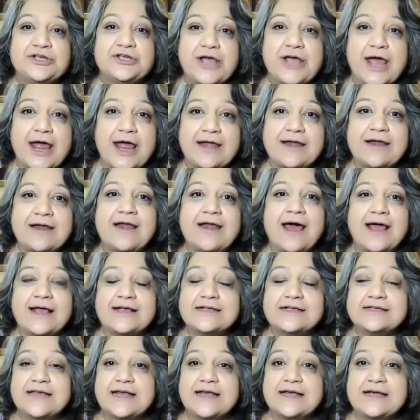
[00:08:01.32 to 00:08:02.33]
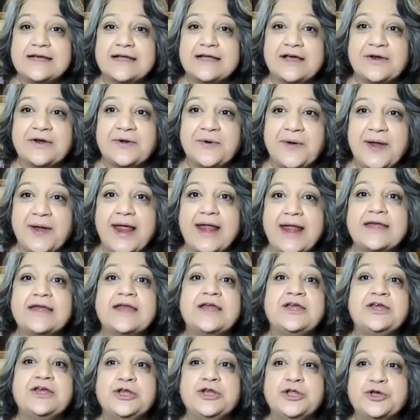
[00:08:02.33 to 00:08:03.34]
channelize and create
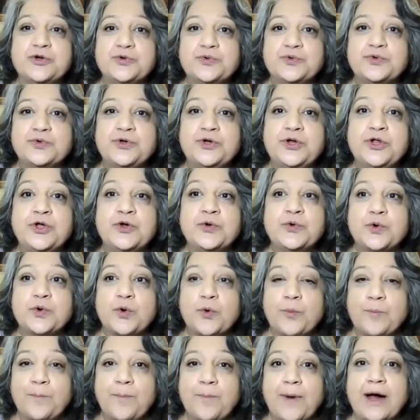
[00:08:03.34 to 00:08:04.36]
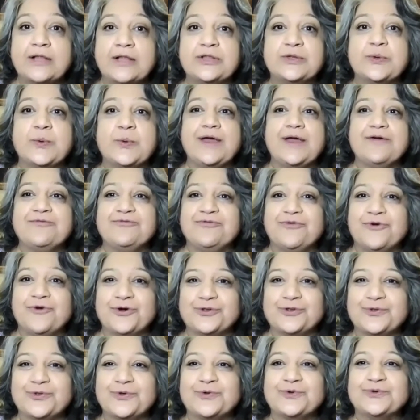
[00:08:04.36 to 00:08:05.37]
a new neural pathway
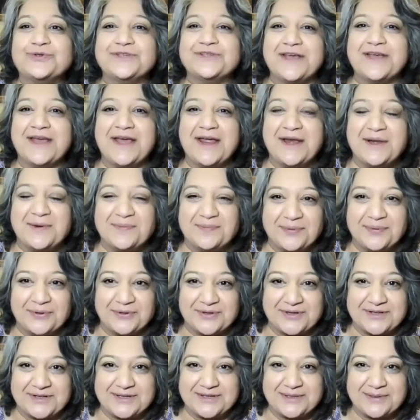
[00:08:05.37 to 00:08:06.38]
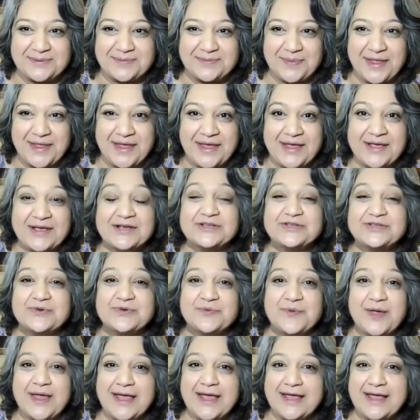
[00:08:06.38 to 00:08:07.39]
for those inputs so we